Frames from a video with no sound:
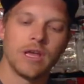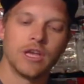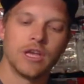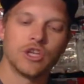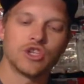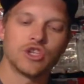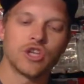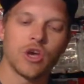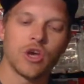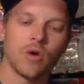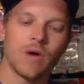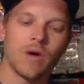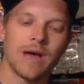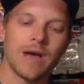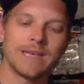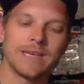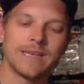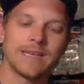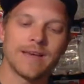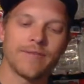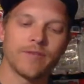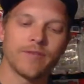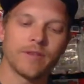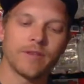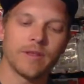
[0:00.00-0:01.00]
So I
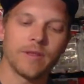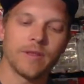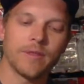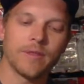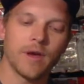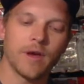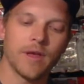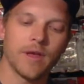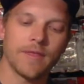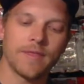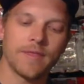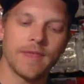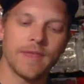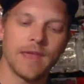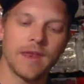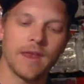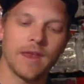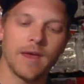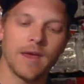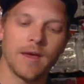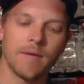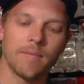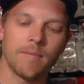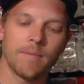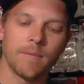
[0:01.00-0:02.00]
definitely thought that
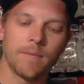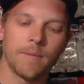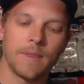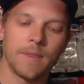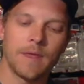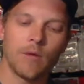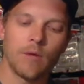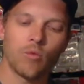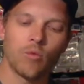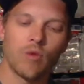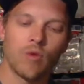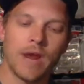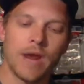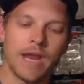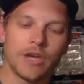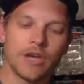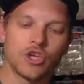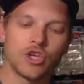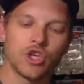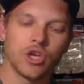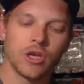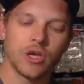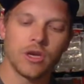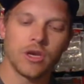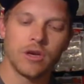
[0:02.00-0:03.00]
um, that Ray
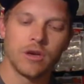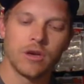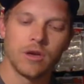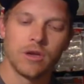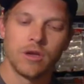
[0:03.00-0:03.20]
should